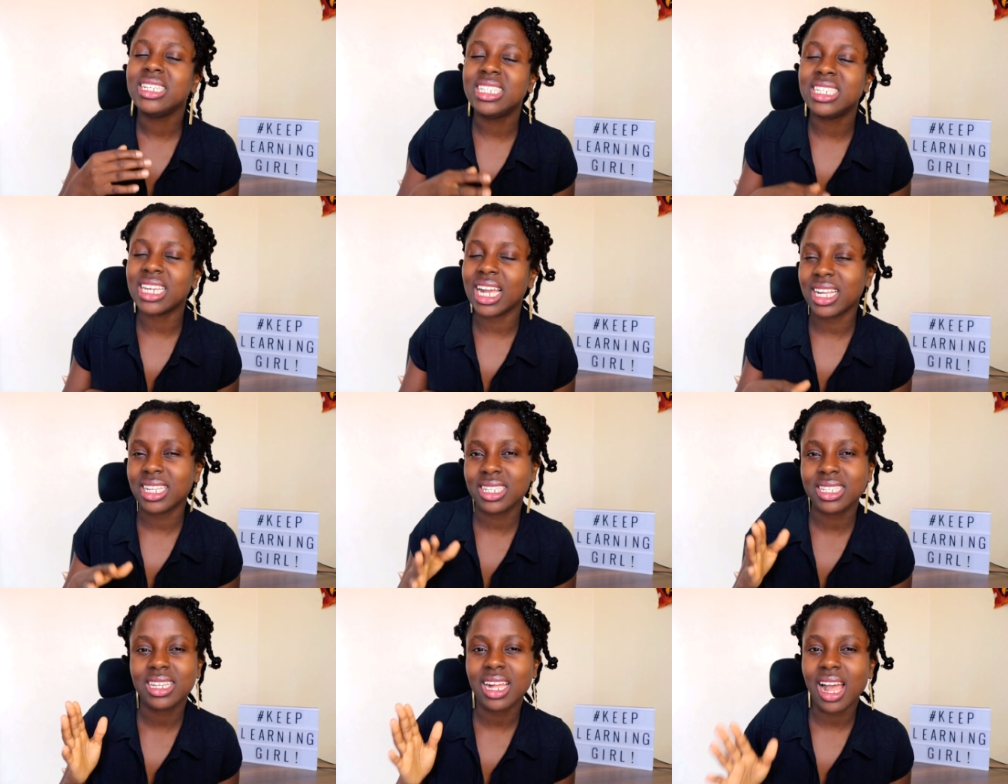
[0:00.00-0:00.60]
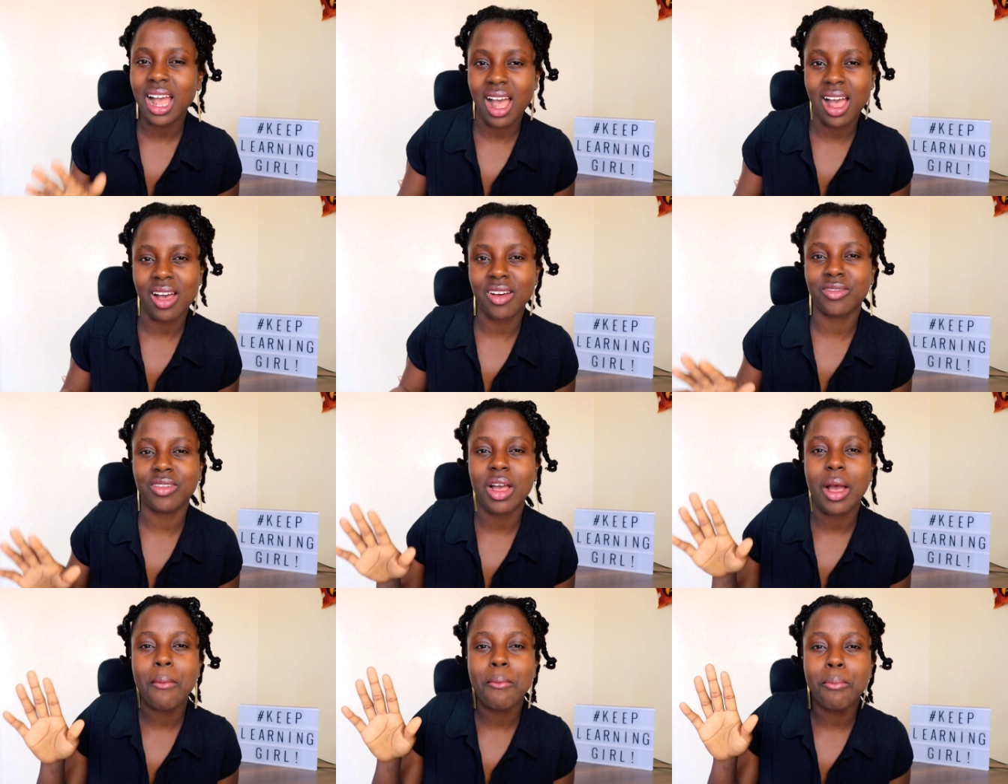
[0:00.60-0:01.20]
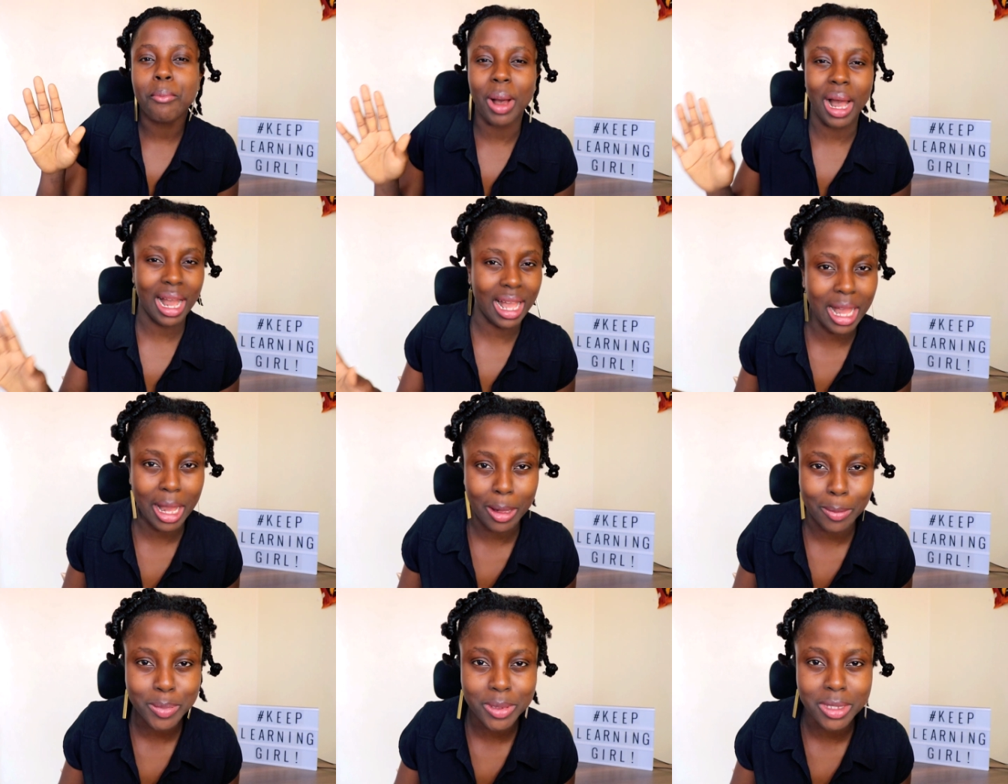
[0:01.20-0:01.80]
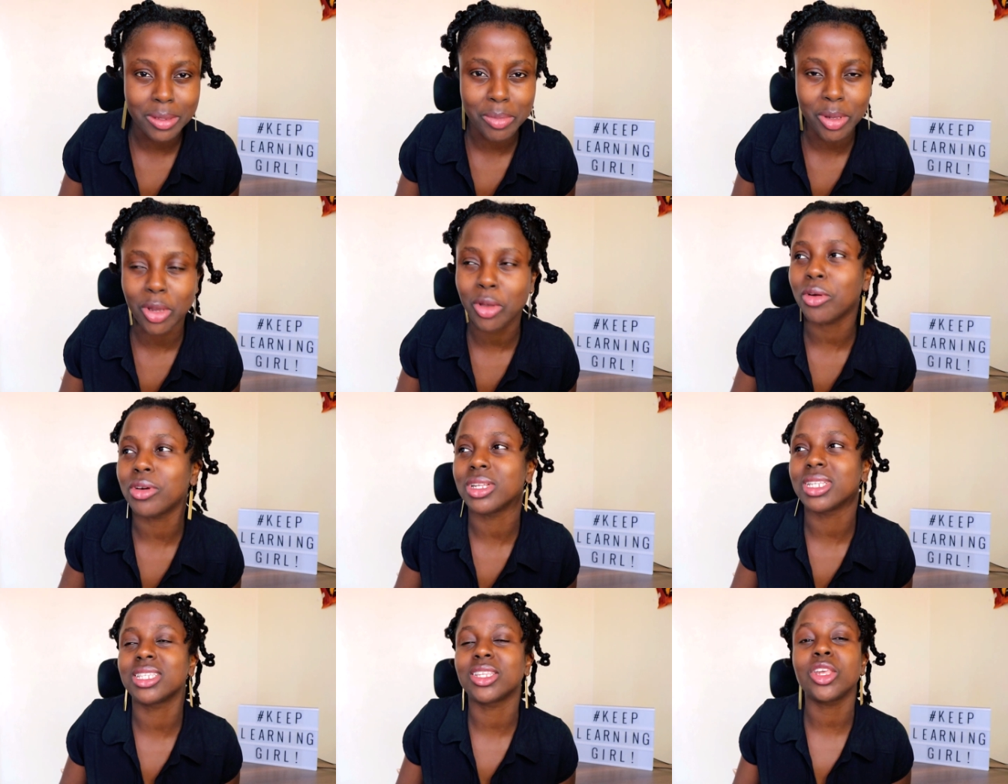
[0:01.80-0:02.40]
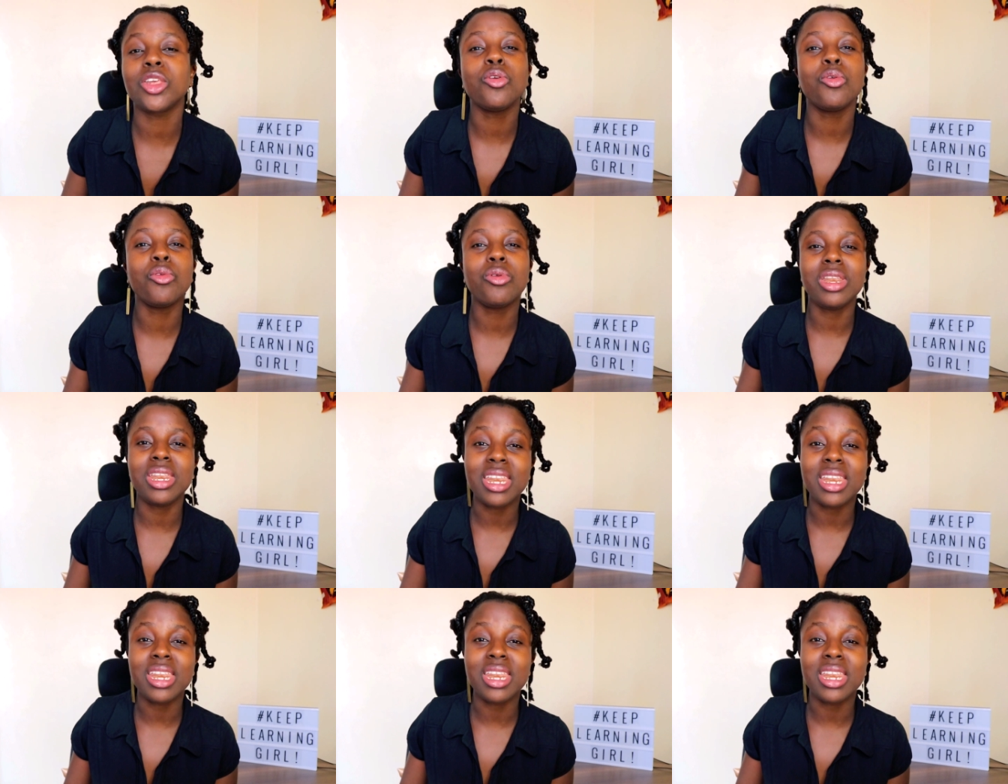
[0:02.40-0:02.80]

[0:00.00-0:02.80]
just have backups because you